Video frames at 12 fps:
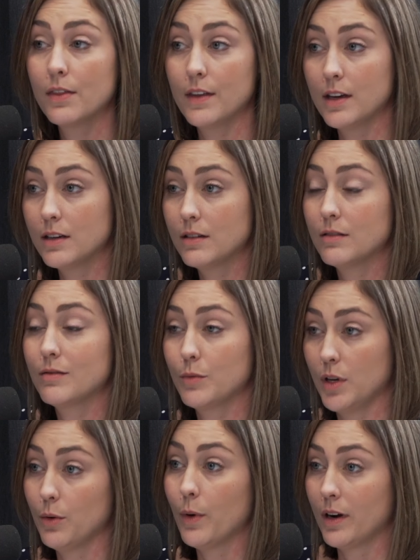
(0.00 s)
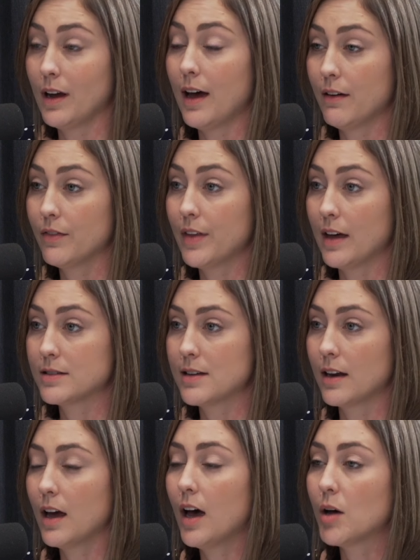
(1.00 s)
then you want to have that
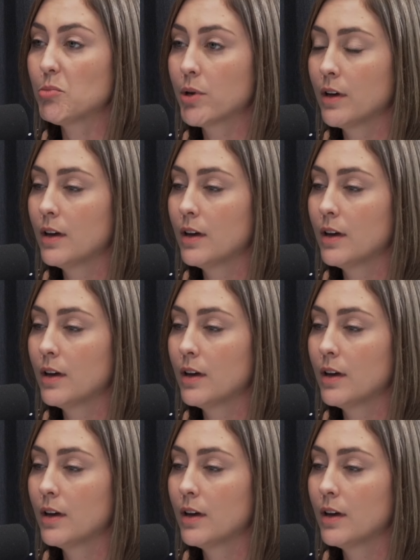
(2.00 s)
set up.